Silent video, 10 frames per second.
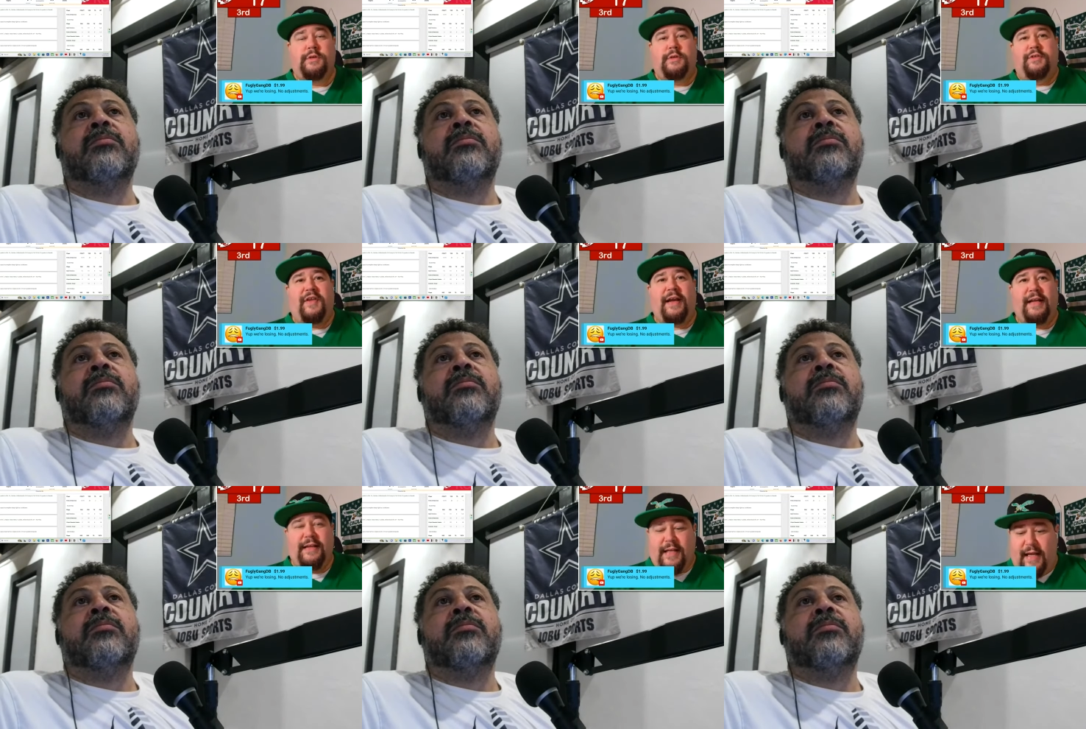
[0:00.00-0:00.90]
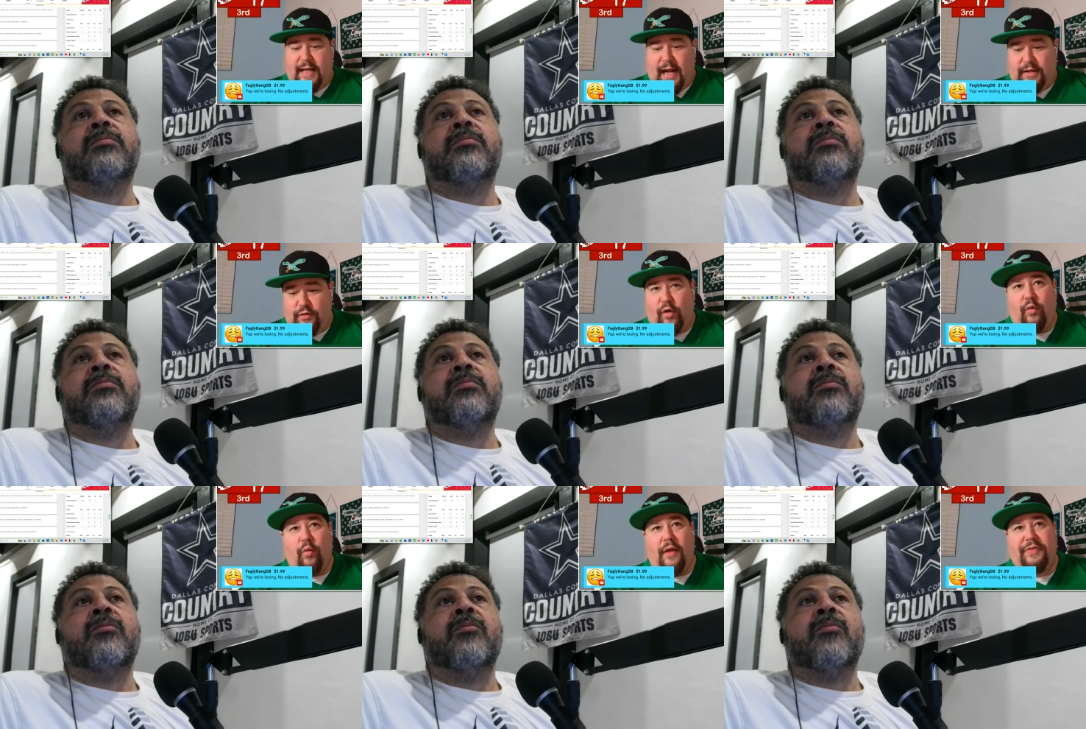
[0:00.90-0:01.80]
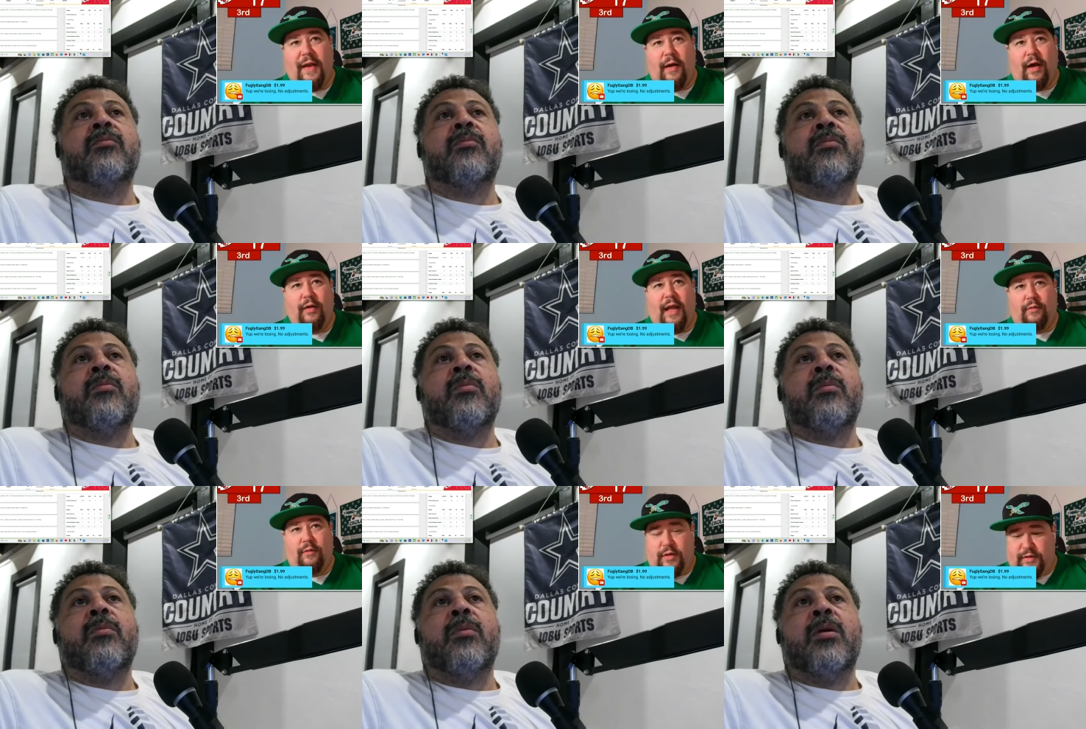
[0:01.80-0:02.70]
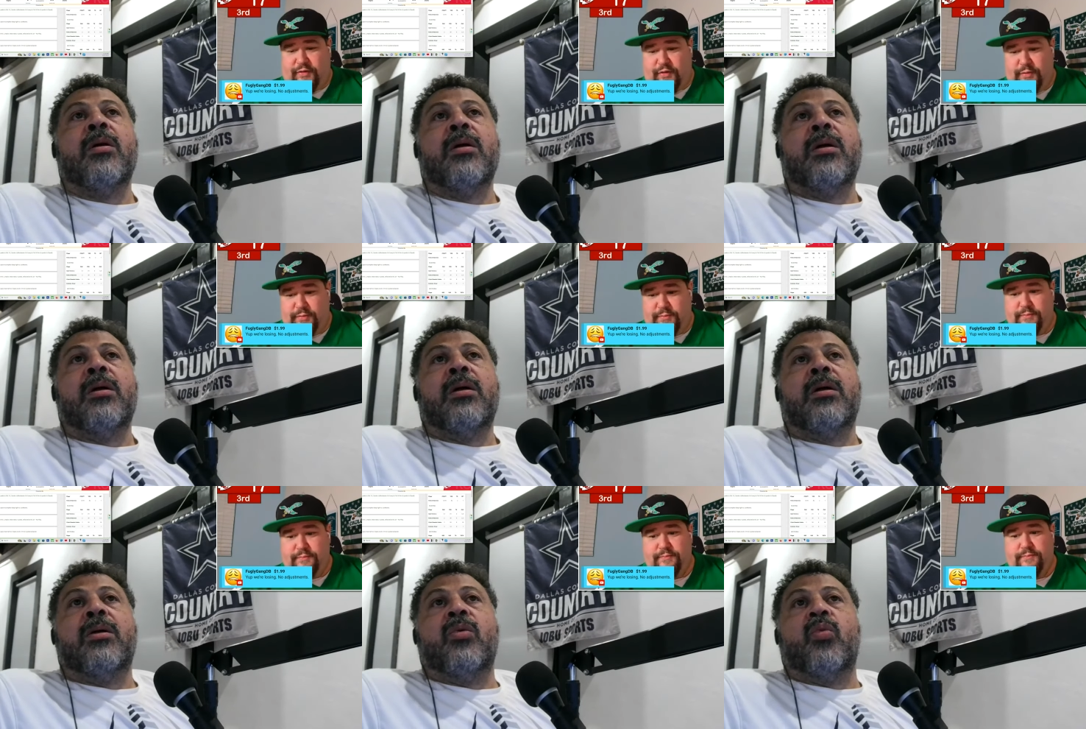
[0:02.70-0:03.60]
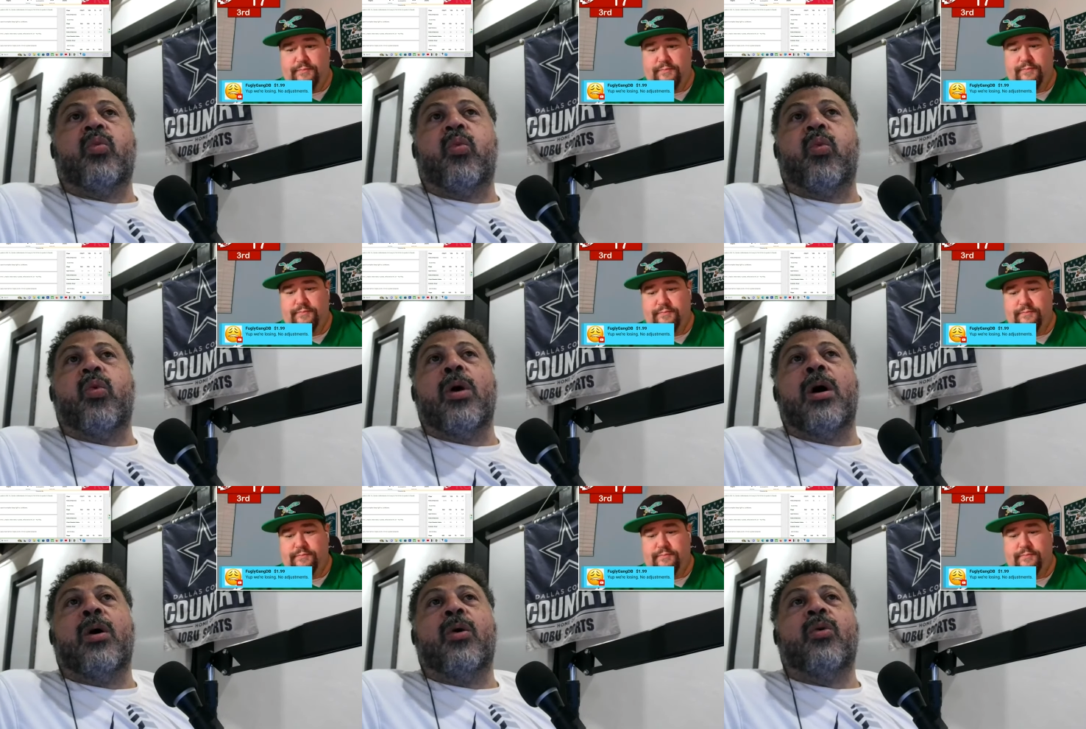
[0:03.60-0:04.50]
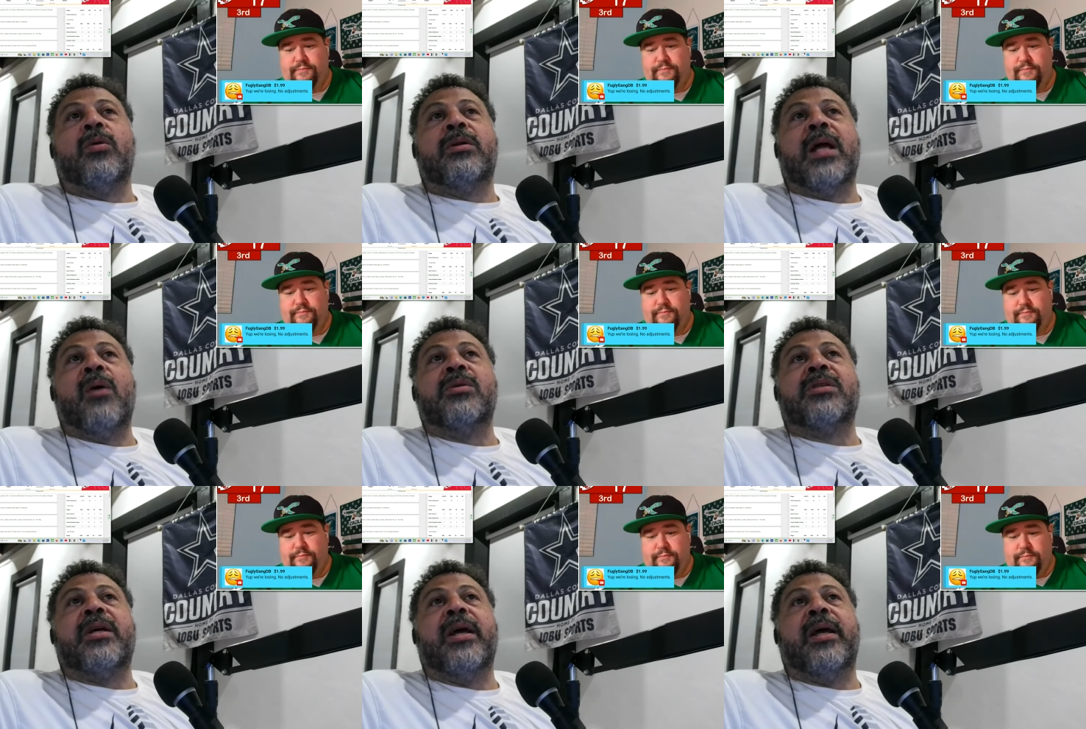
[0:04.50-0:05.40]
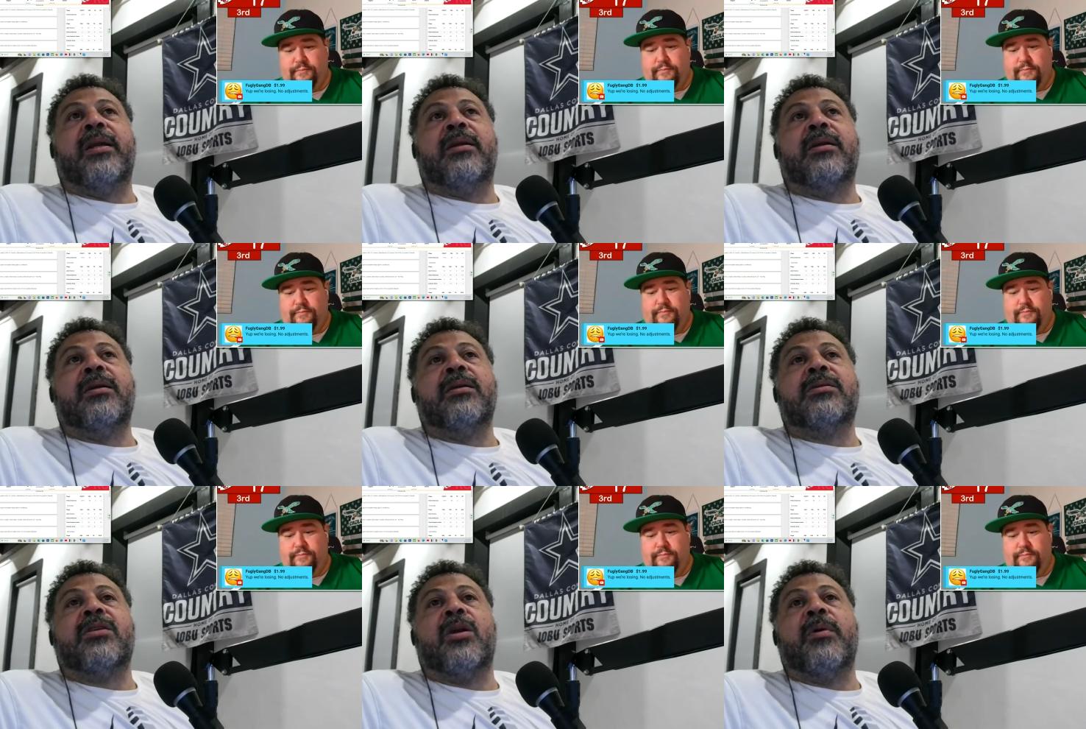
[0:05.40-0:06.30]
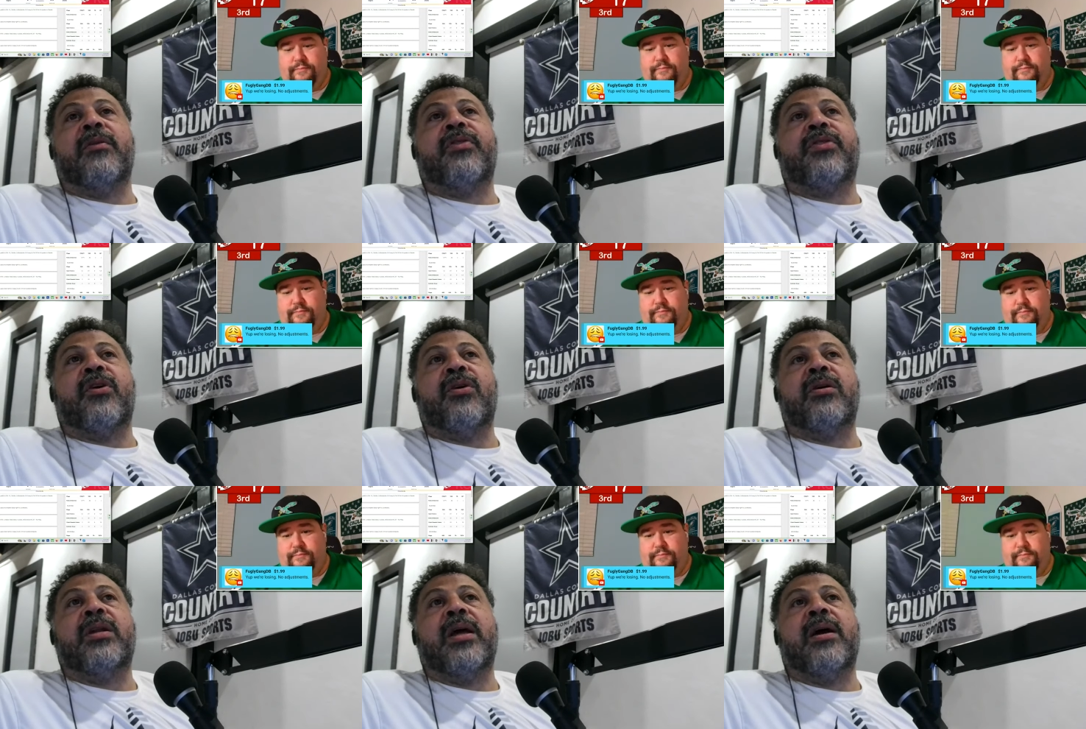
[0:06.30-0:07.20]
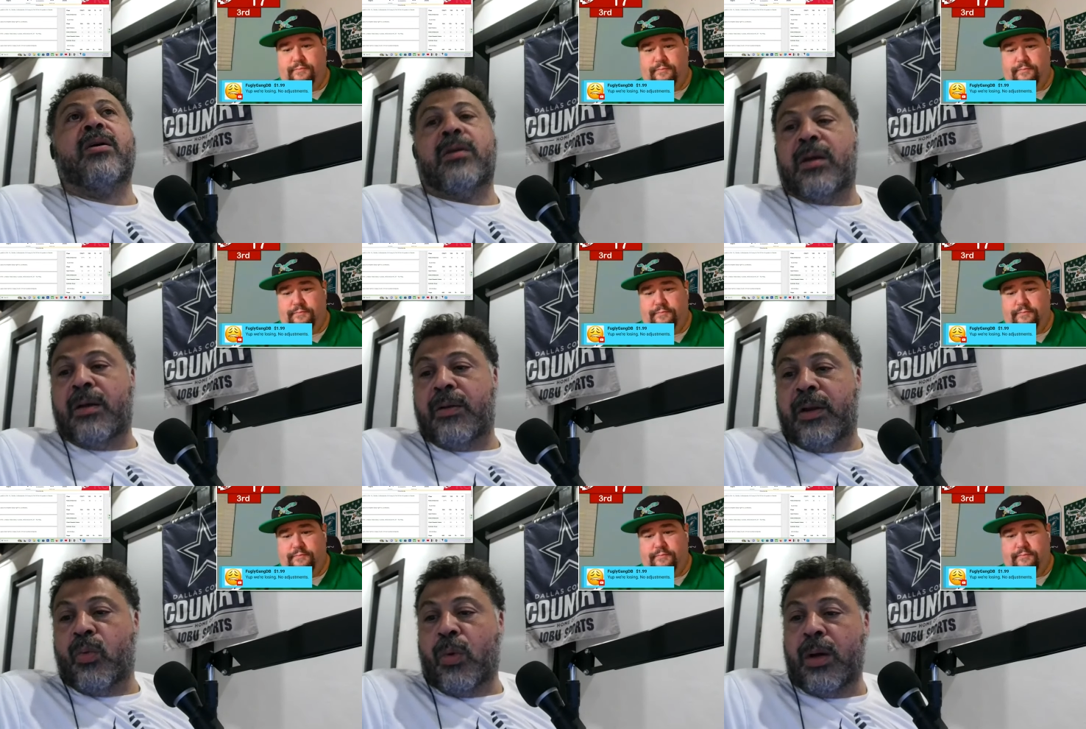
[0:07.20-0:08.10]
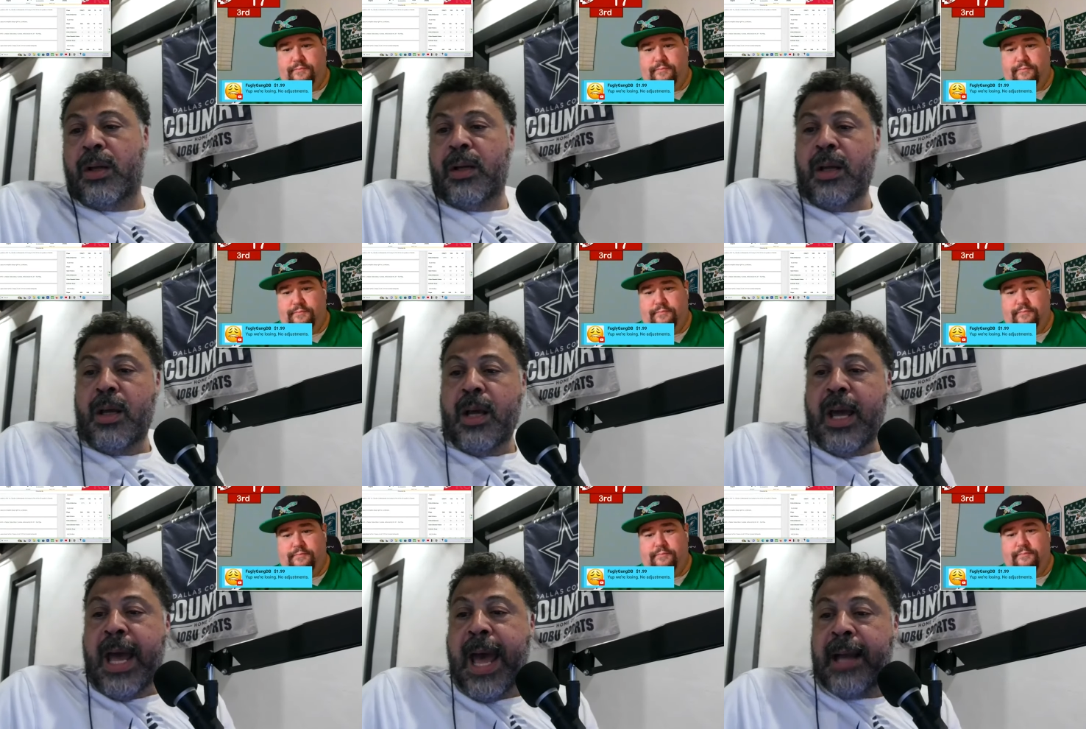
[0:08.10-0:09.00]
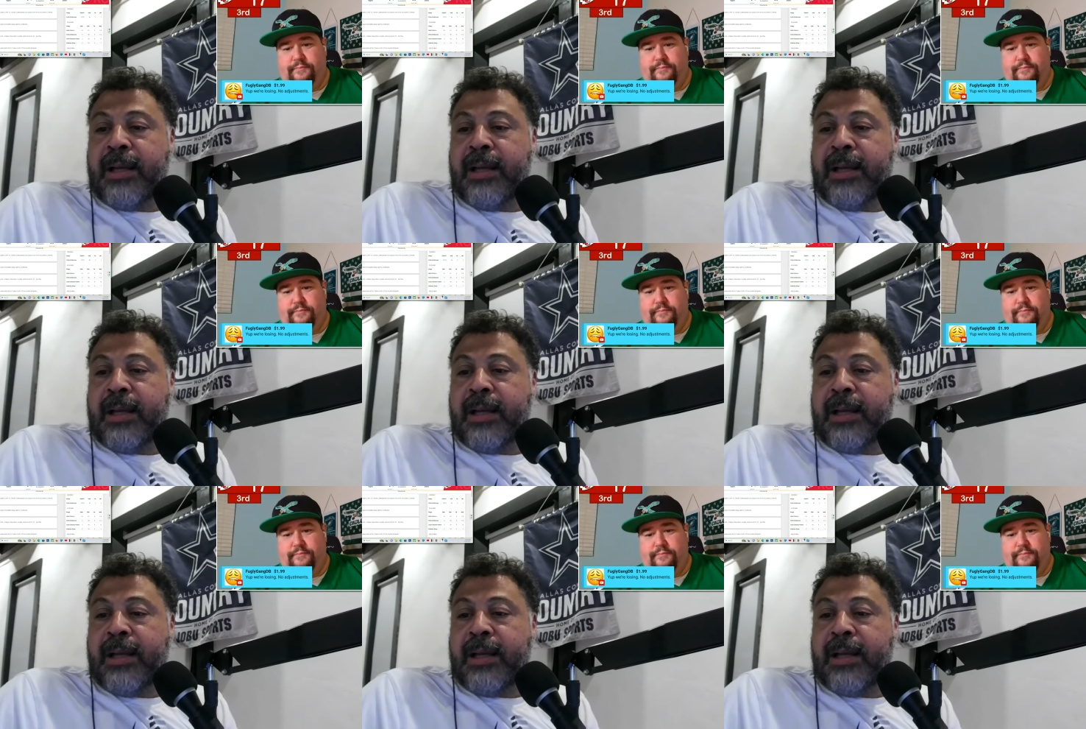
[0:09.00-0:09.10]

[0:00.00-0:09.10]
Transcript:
Speaker 1: Second and ten. I don't know what the hell that was.
Speaker 2: Whoa, that was a hit. So it'll be third down uh, and one. Hack